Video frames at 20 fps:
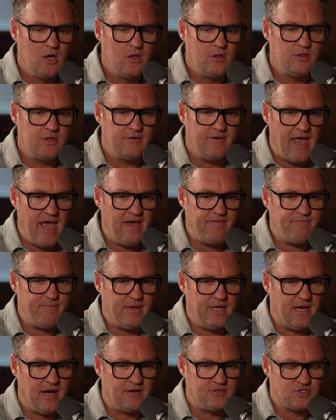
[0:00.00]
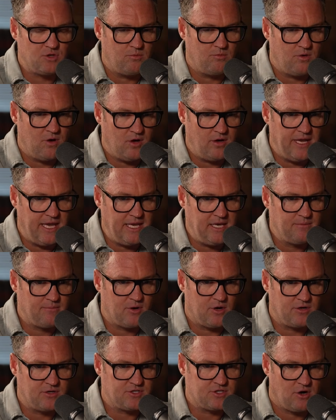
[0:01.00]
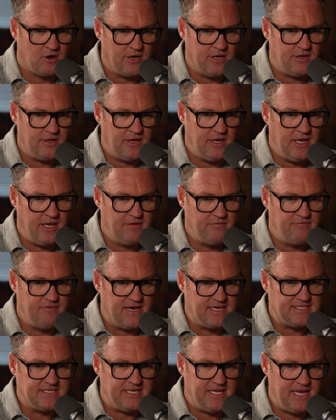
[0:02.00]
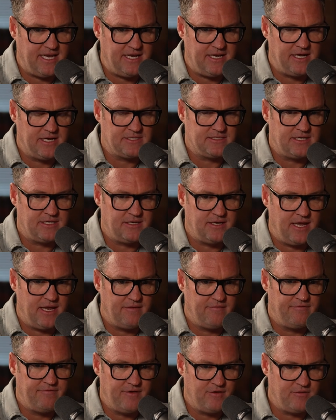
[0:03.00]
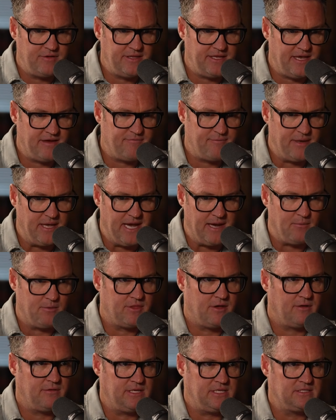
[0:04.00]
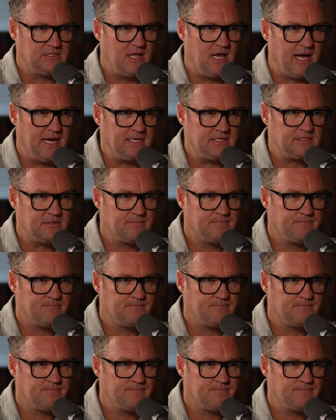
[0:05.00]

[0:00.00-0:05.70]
The FBI, so Hindenburg started investigating us and filling the FBI with all these lies.